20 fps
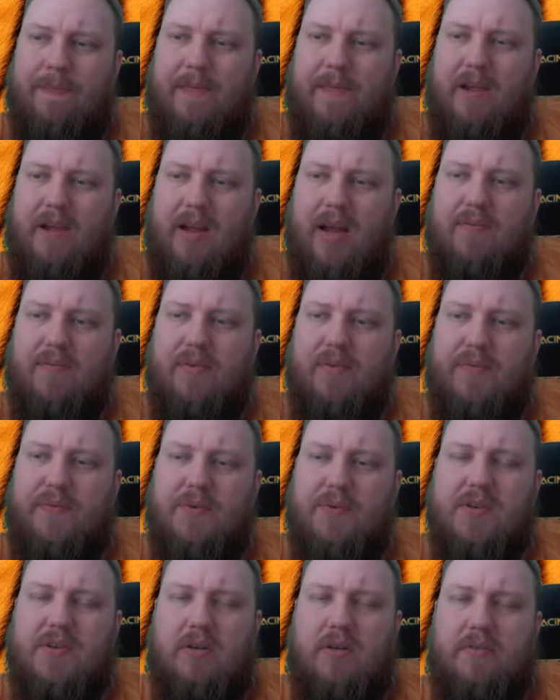they have a
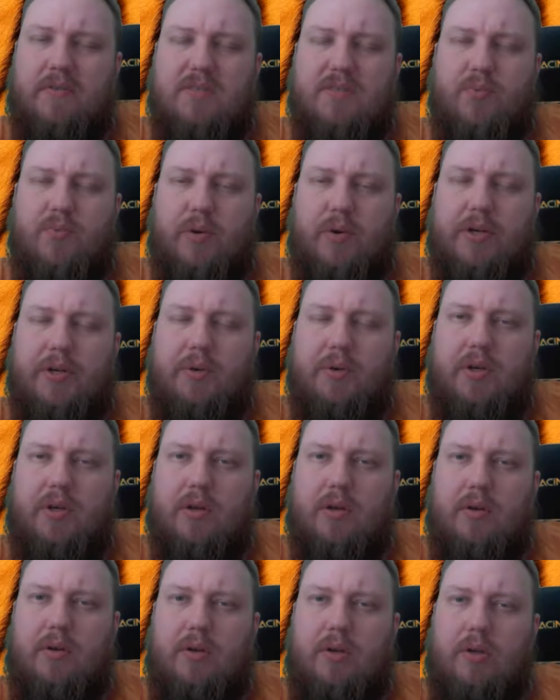few services where you
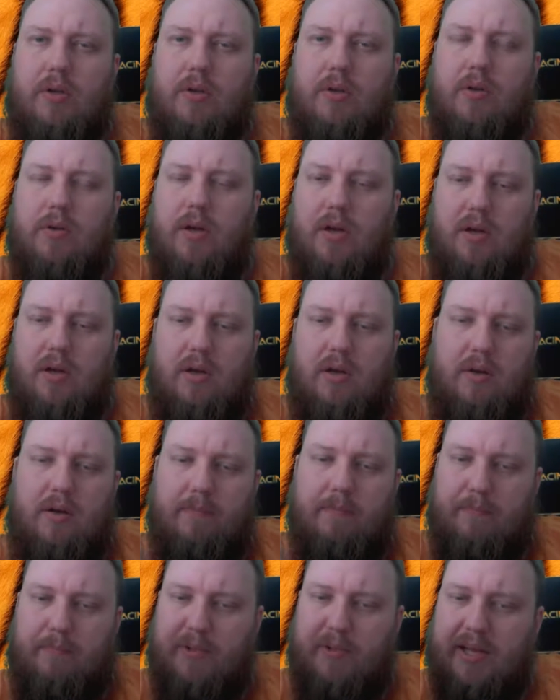can
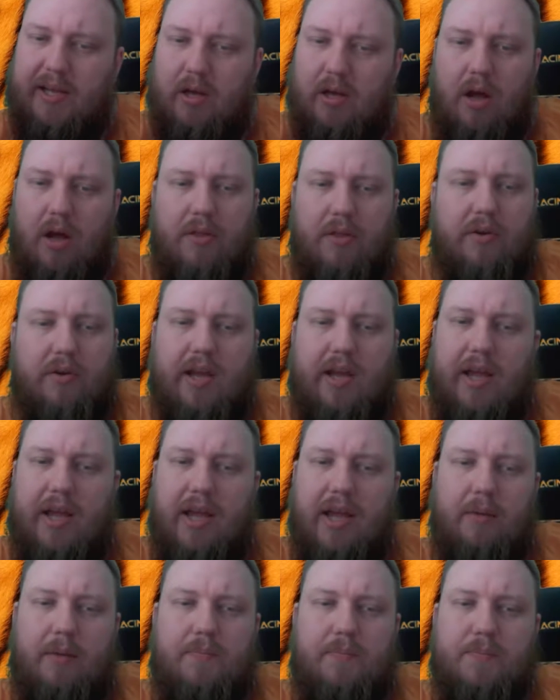play other
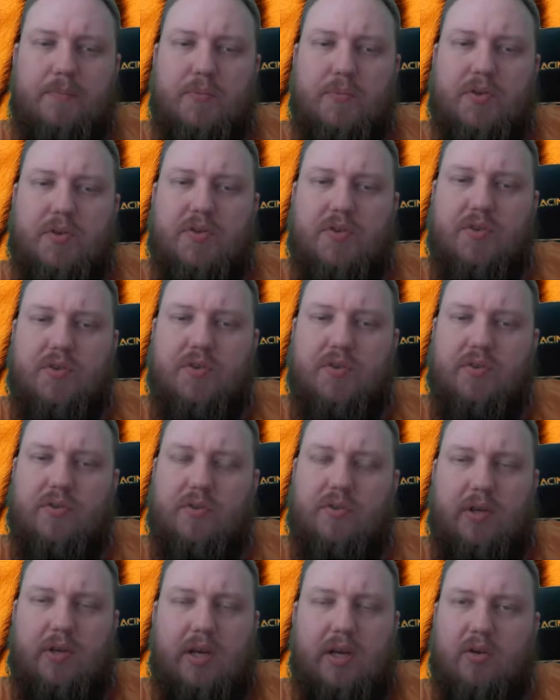games
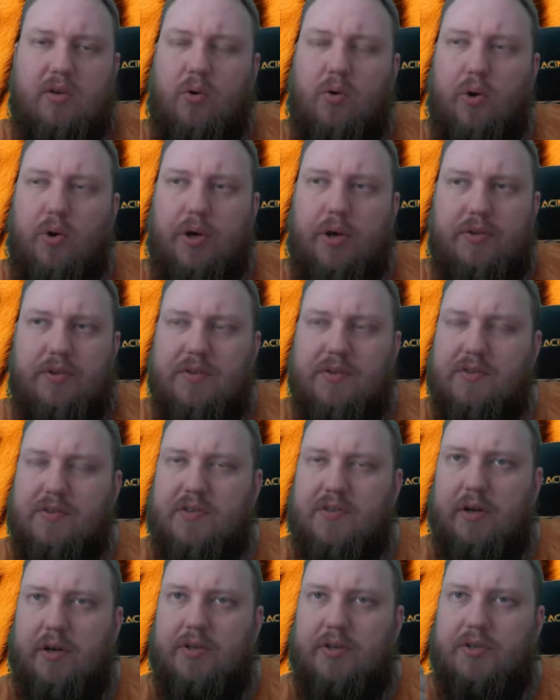to get coins
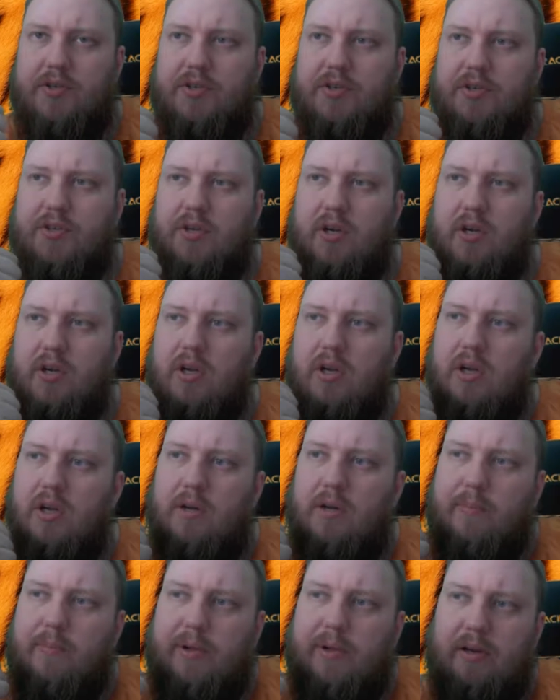and such,
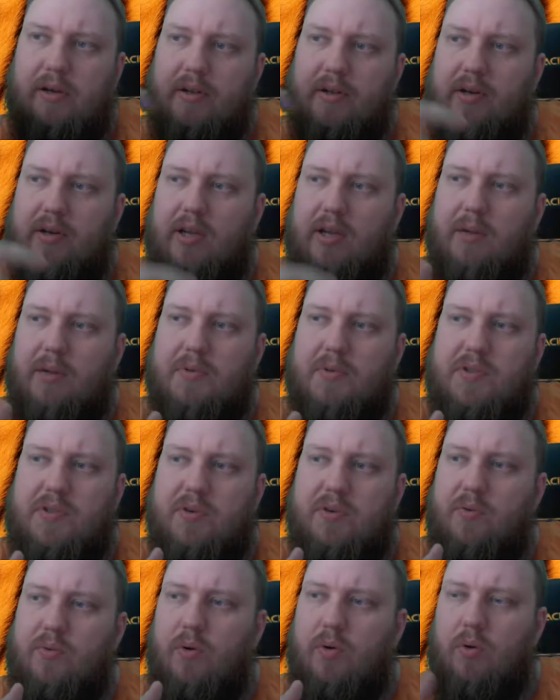play other games
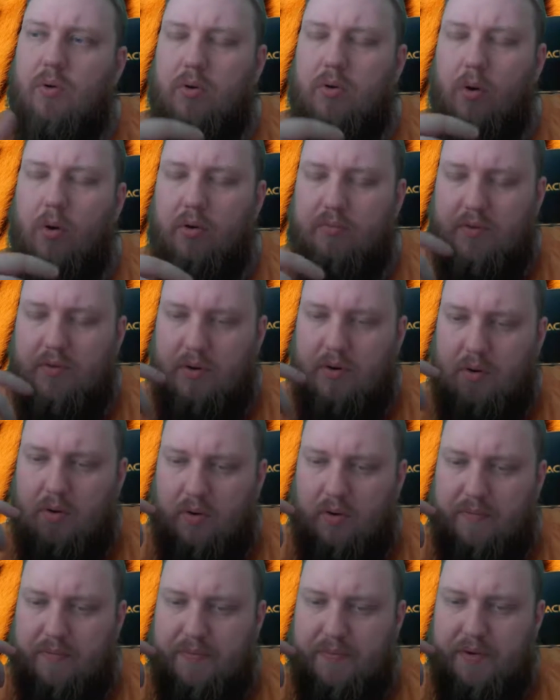to,
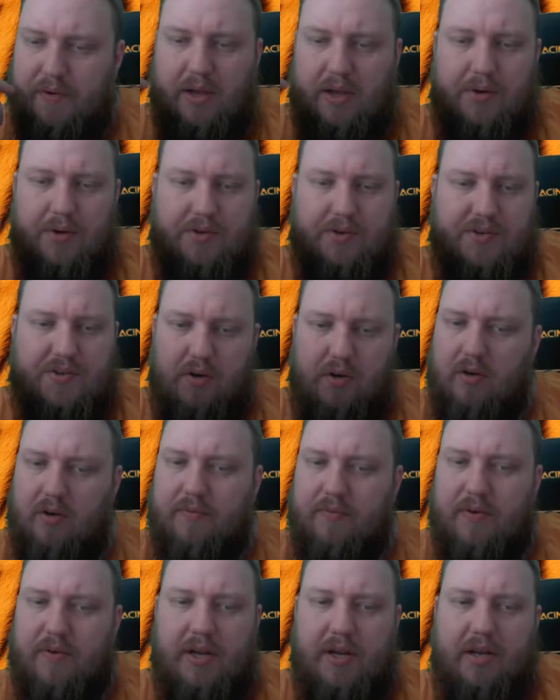or fill out a
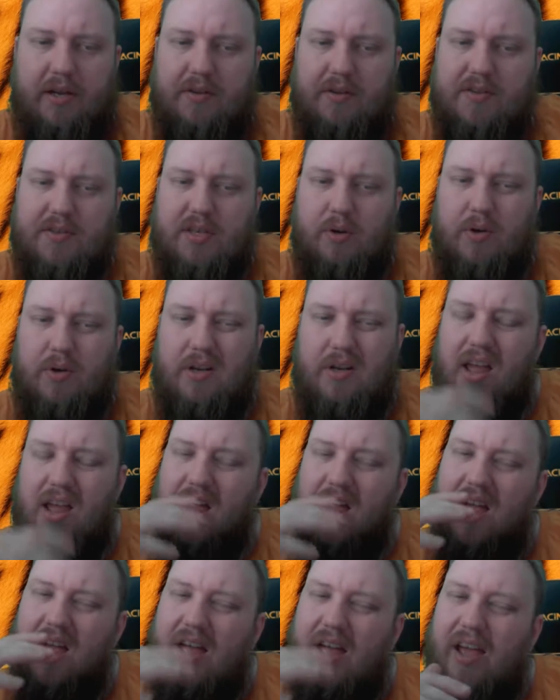survey and so on,
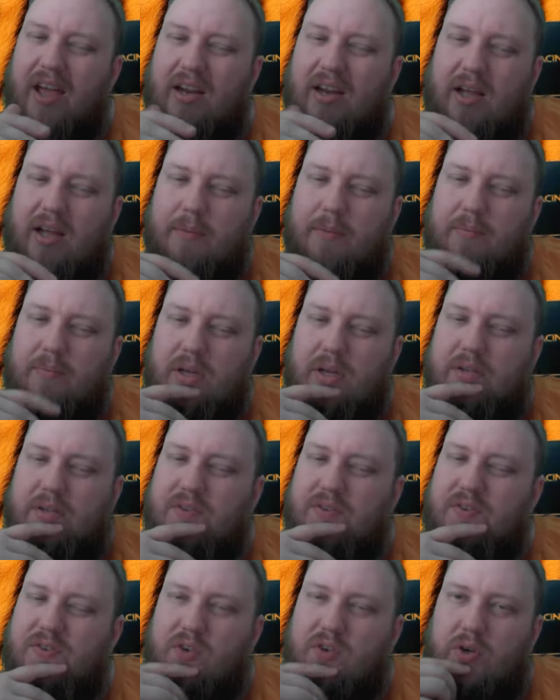and I'm
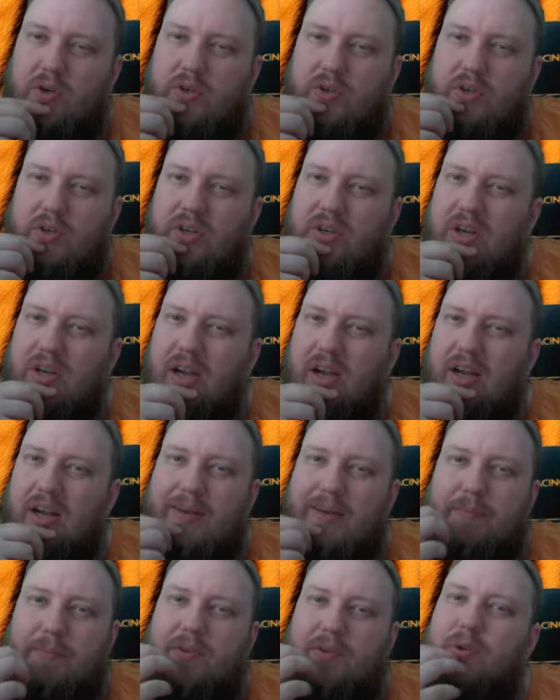not certain
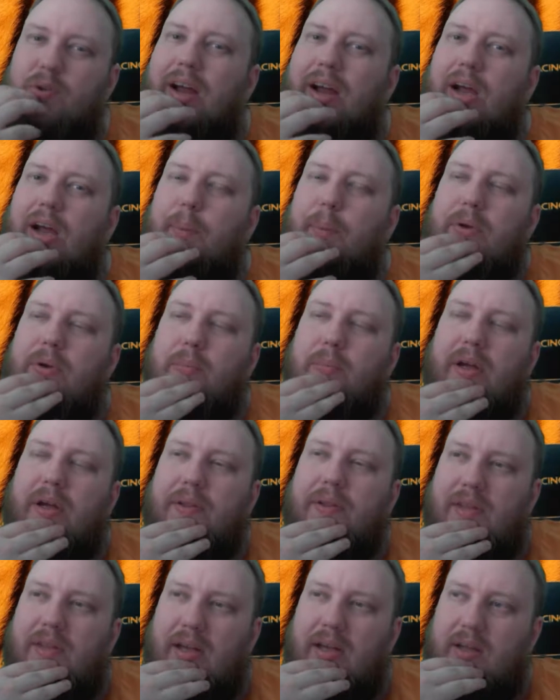I'm too happy
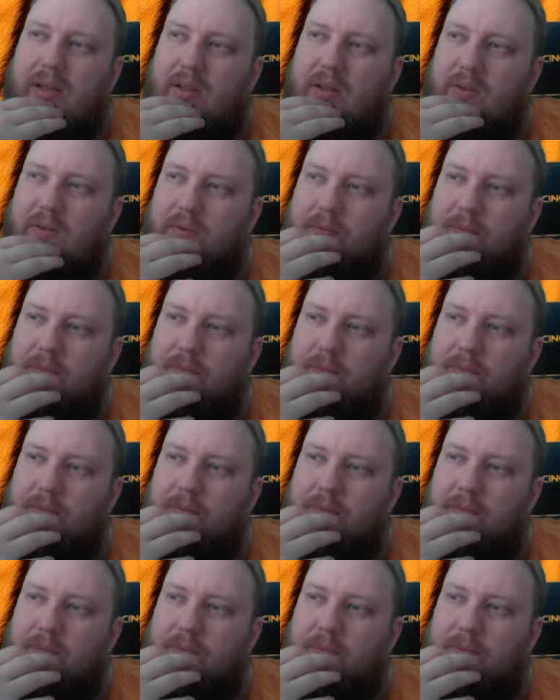about that.